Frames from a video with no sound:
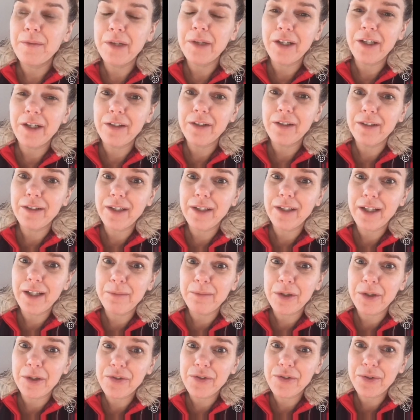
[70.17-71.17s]
Not gonna lie,
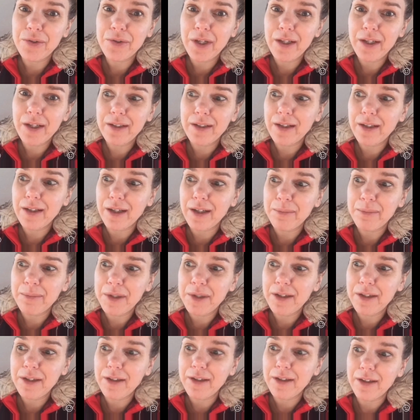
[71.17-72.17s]
I'm also kind of
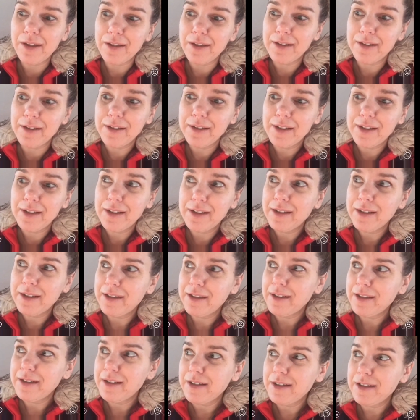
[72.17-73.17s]
happy that
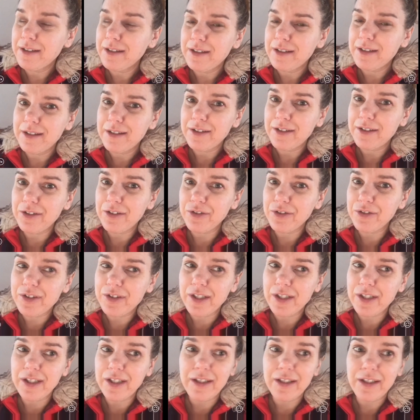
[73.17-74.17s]

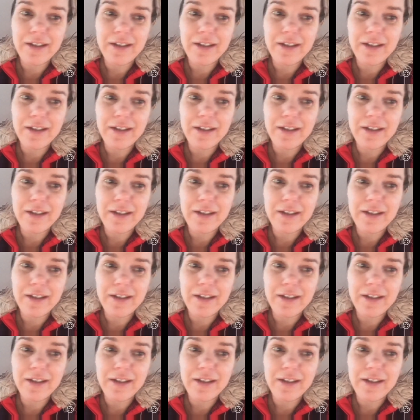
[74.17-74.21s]
there's